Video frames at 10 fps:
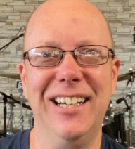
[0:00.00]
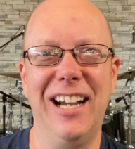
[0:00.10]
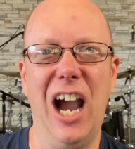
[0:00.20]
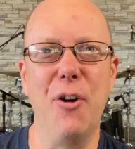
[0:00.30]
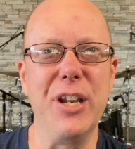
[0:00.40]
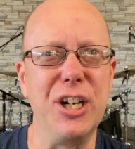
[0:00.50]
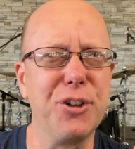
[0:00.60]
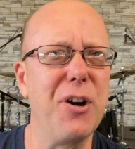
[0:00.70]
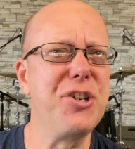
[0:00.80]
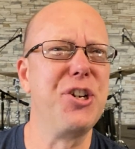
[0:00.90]
how he
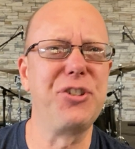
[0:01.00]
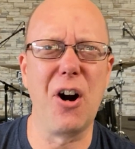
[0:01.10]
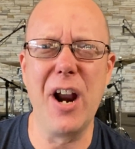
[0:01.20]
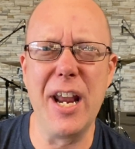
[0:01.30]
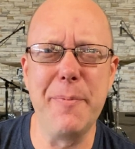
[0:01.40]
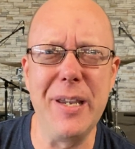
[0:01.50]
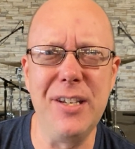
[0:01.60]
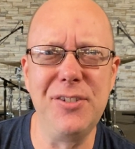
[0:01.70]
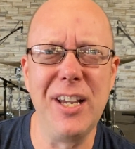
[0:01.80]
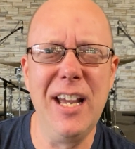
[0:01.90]
crushes our
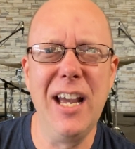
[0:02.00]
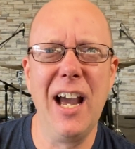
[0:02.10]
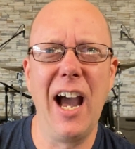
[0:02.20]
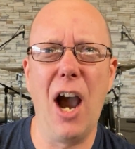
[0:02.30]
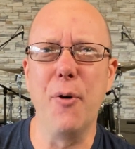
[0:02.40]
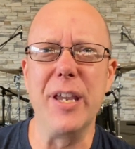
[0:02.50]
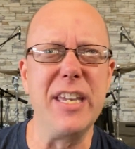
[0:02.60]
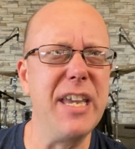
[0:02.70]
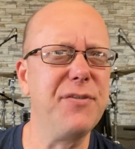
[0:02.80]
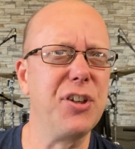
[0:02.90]
enemies, how he
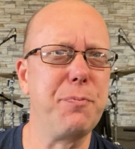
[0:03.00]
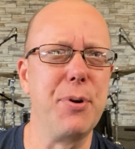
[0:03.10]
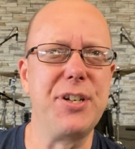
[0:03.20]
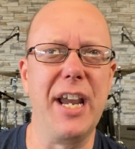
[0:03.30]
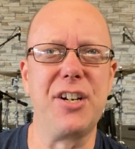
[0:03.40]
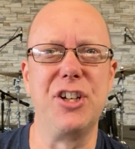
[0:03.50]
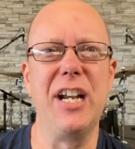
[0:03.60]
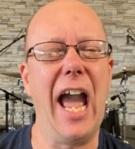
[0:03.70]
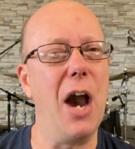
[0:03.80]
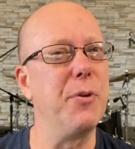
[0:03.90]
gives us protection,
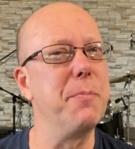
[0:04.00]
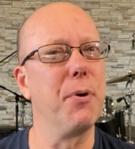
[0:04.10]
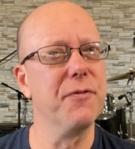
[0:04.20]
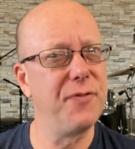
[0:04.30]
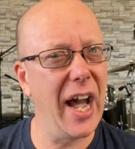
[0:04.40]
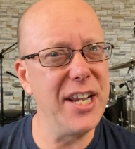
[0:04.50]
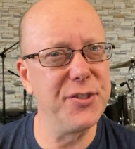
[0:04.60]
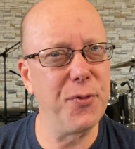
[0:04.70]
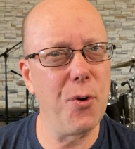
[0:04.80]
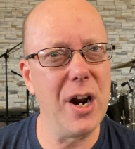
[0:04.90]
how he provides
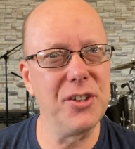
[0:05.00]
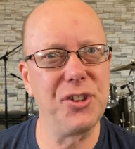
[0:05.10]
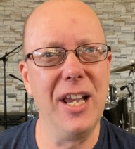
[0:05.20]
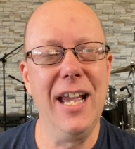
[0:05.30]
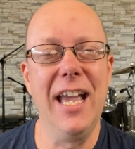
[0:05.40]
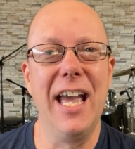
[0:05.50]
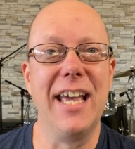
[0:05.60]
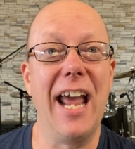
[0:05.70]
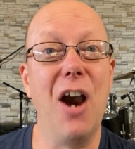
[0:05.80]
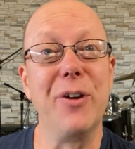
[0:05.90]
for us,
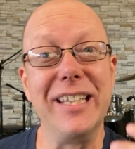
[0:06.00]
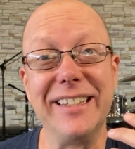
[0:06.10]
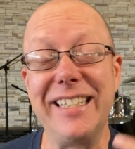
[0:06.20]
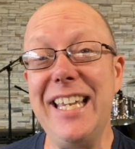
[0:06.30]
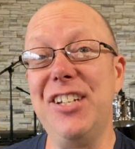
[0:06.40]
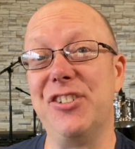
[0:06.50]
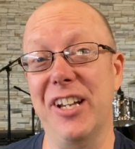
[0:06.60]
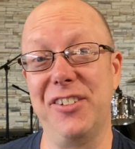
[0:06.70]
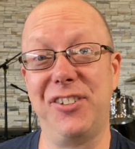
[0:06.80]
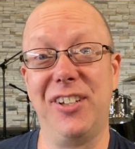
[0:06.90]
and how he leads
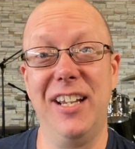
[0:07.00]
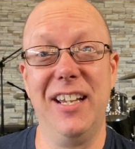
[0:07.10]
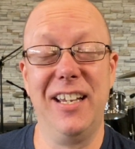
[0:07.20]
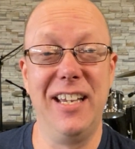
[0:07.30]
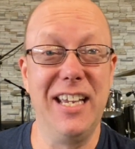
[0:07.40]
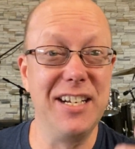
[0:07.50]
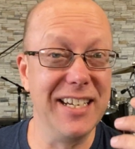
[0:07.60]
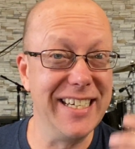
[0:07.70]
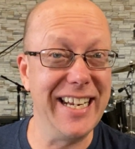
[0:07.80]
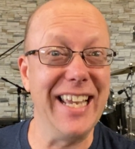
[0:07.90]
us into
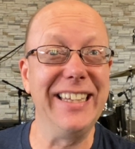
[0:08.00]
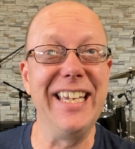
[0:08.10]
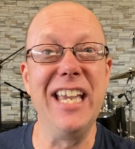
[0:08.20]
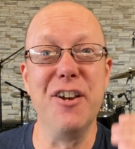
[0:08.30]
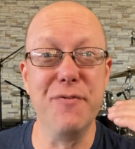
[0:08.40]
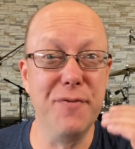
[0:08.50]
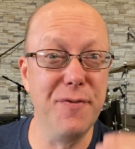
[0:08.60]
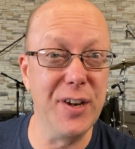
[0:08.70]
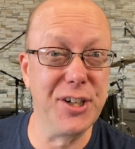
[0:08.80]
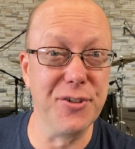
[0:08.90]
daily
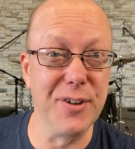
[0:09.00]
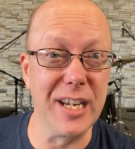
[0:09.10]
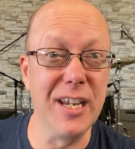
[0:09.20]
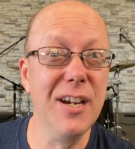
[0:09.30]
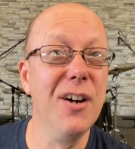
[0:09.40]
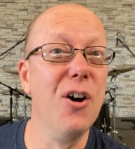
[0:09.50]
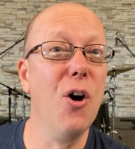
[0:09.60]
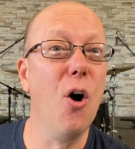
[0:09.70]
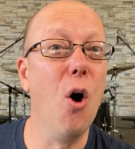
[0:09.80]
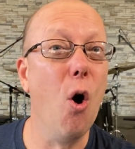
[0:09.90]
victory
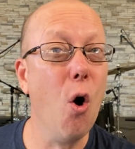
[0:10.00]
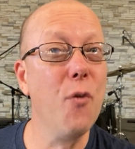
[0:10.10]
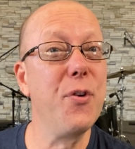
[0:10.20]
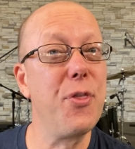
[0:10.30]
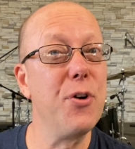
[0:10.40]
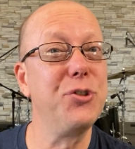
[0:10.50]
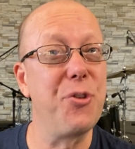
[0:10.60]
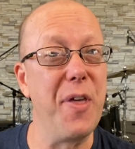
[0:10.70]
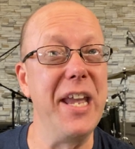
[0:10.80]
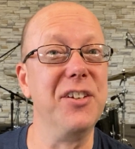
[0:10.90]
over those
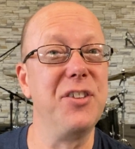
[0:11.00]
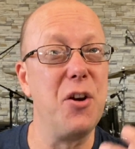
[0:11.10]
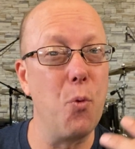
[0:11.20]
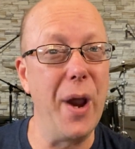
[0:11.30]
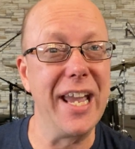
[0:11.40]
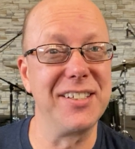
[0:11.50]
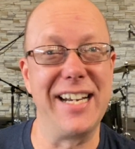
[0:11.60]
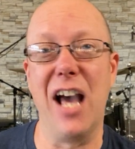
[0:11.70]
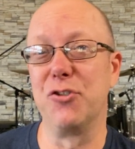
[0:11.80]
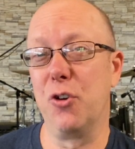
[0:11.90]
things that weigh us
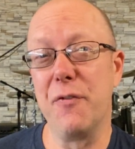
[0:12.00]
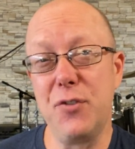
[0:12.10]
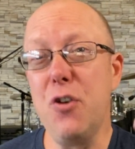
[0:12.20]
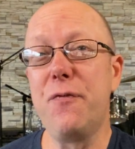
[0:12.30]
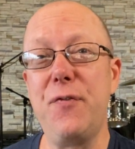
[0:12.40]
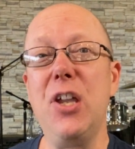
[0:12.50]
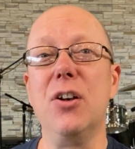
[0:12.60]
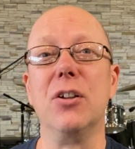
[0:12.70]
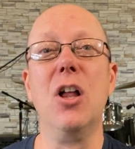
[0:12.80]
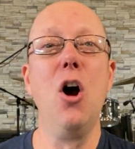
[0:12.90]
down. So if you
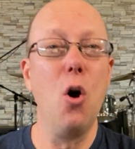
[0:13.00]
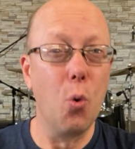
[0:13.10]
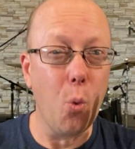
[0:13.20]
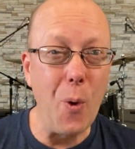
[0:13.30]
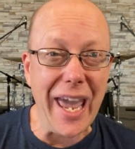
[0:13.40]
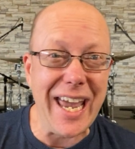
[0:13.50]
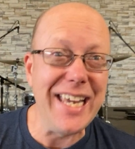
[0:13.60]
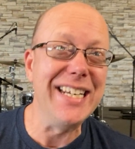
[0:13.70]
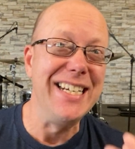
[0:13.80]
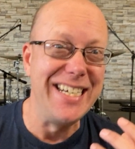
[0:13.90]
feel
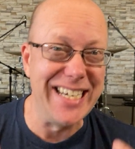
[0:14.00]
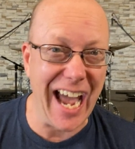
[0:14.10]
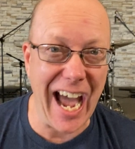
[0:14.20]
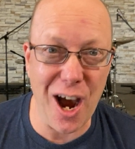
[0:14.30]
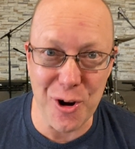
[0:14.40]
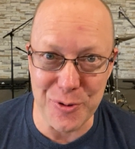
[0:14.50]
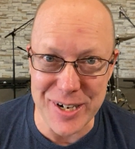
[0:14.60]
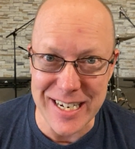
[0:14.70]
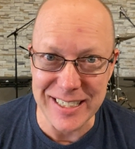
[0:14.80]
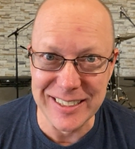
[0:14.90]
weighed down